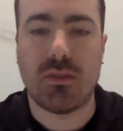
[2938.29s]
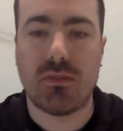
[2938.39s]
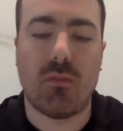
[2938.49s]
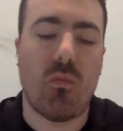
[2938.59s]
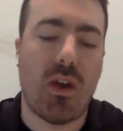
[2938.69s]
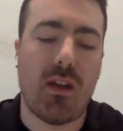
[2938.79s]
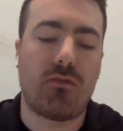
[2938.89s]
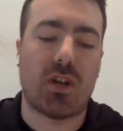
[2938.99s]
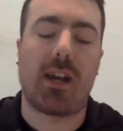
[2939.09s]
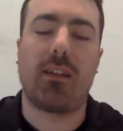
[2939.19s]
some way of
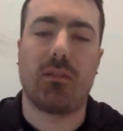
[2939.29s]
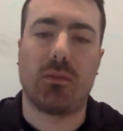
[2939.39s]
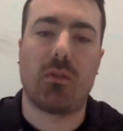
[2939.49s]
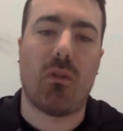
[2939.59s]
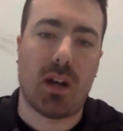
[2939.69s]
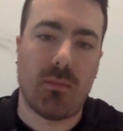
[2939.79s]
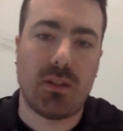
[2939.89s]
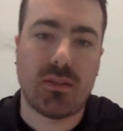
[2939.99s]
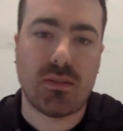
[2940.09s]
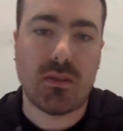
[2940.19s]
tracking the
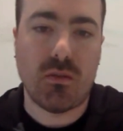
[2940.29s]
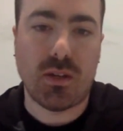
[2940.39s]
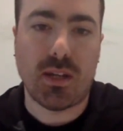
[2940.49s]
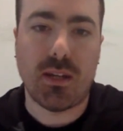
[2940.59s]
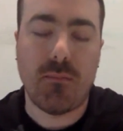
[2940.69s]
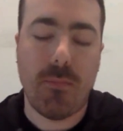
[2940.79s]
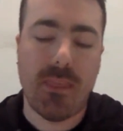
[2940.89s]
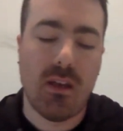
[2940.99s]
requirements going in.